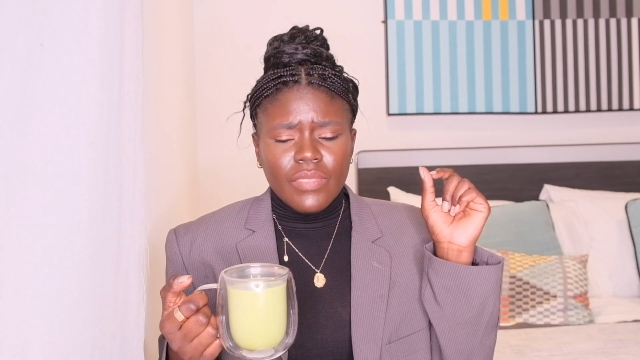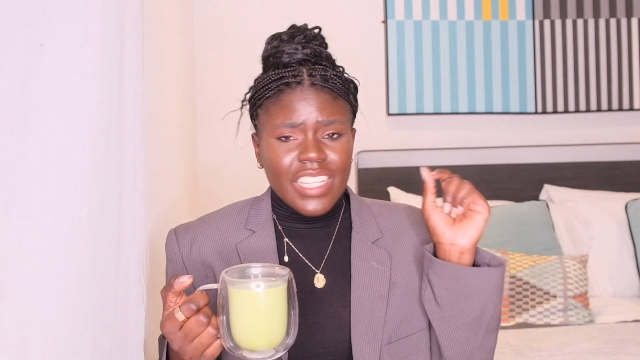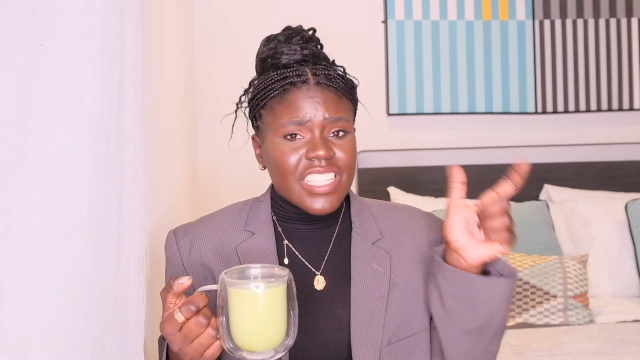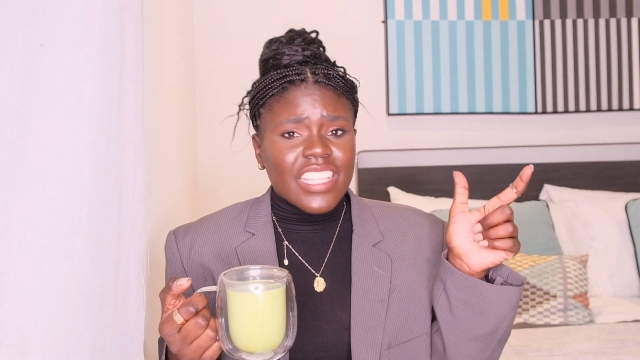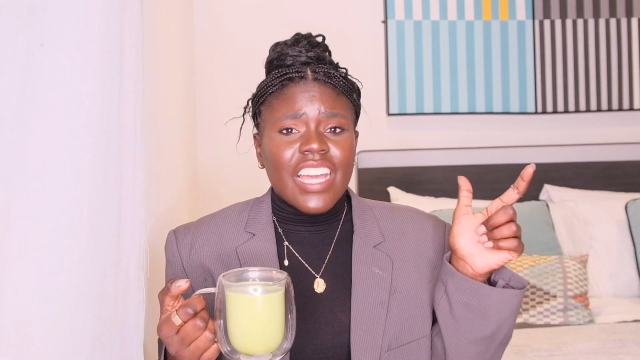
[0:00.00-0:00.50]

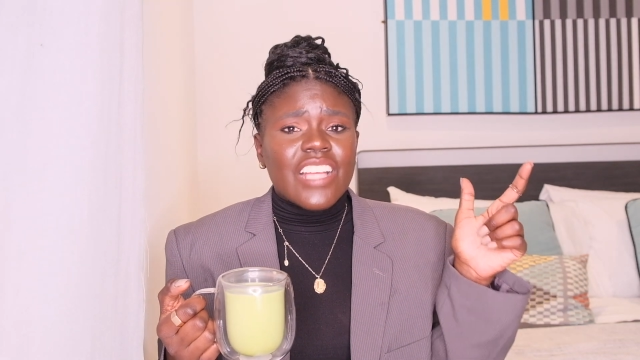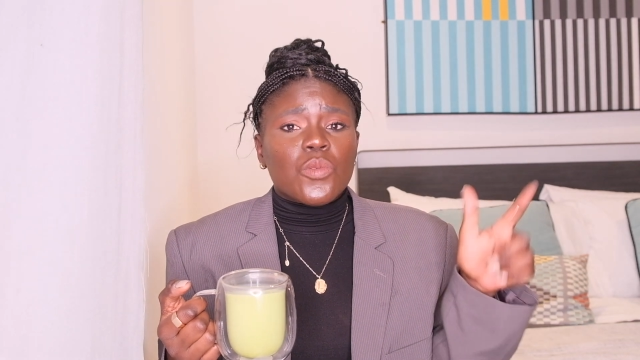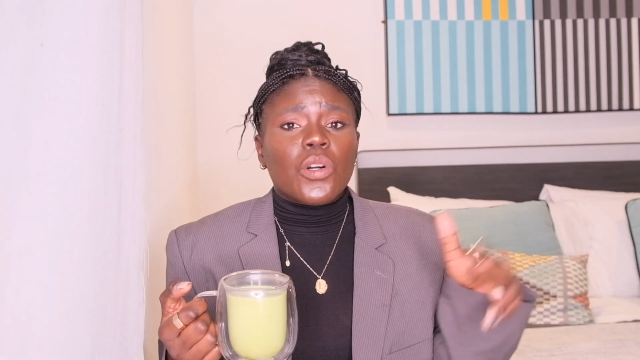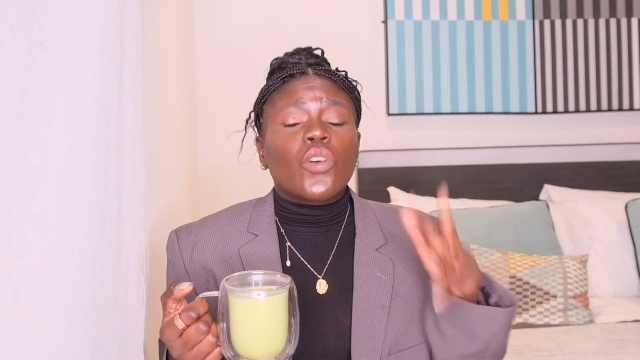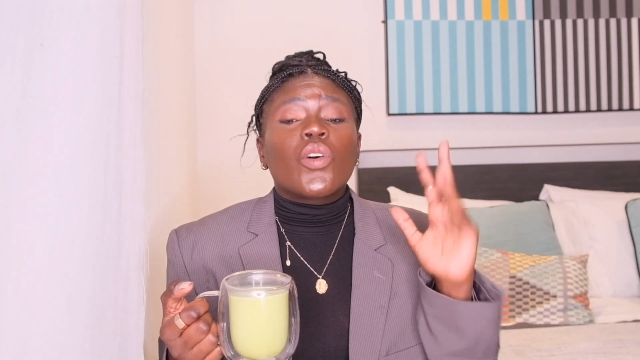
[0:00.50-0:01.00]
take that as
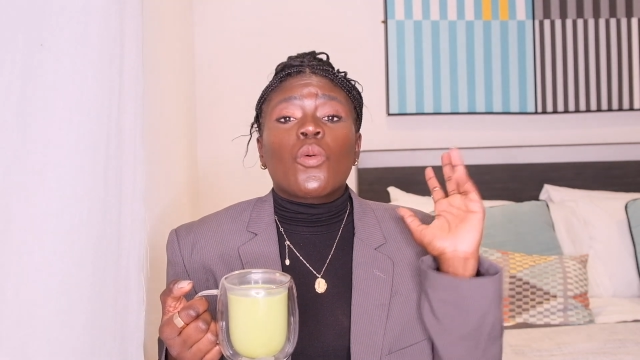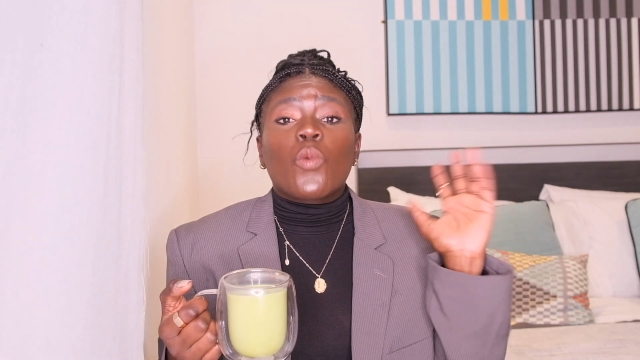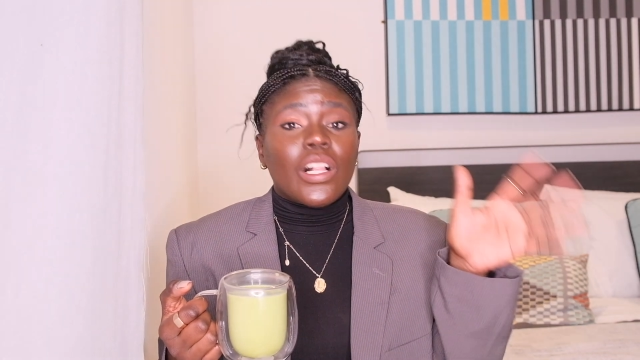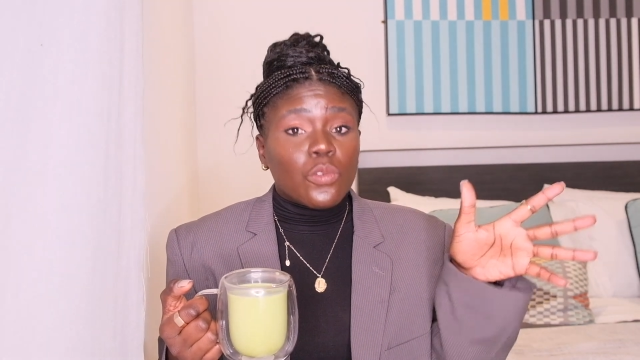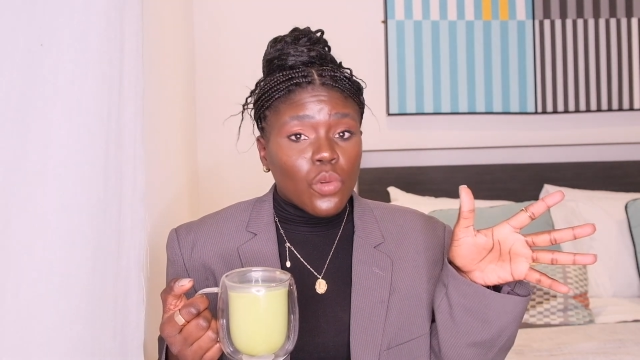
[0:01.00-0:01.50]
well.
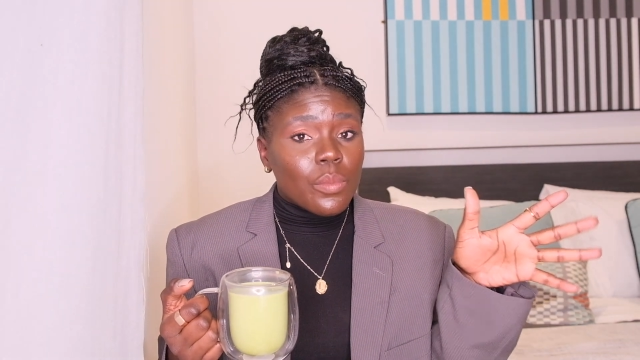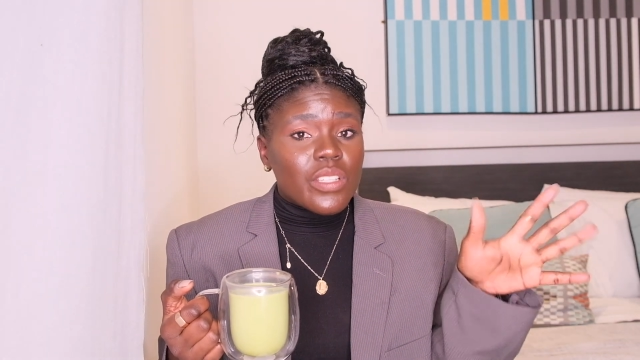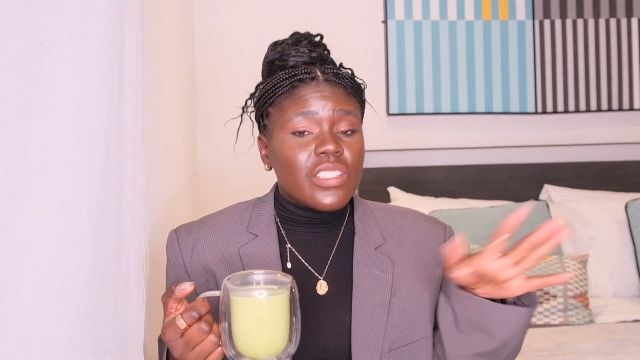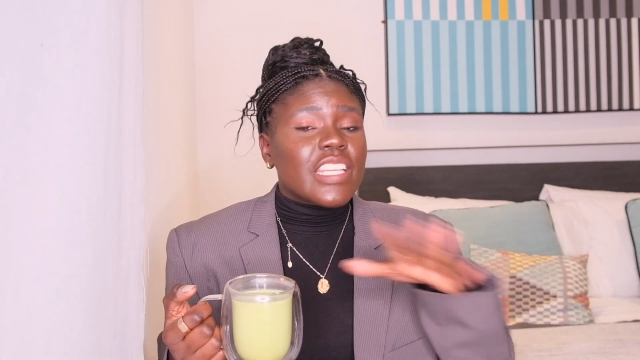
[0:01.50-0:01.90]
Well Woman,